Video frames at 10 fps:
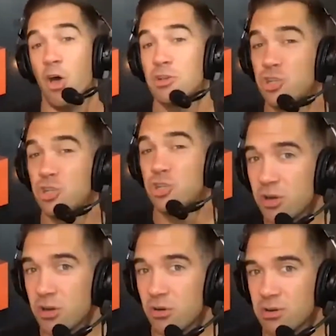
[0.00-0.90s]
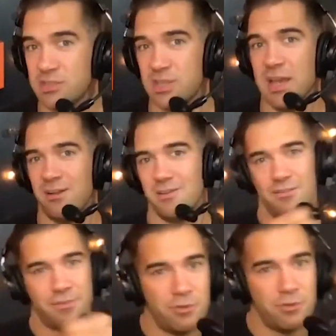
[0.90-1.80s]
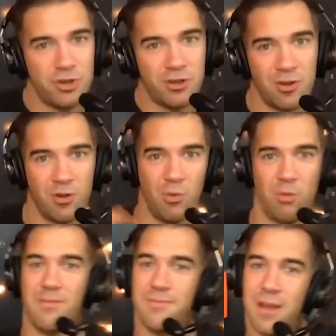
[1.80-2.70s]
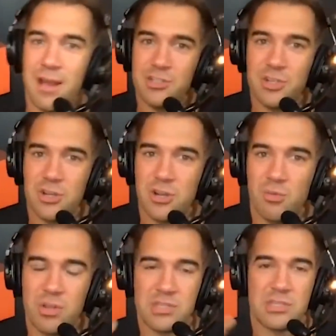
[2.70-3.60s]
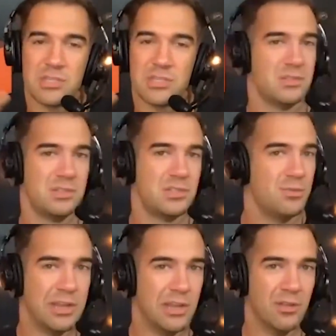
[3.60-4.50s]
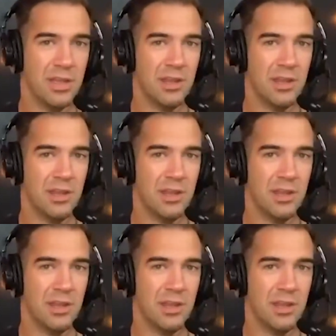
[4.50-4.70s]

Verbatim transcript: all sugar, or is that fruit sugar or refined sugar? What's do we know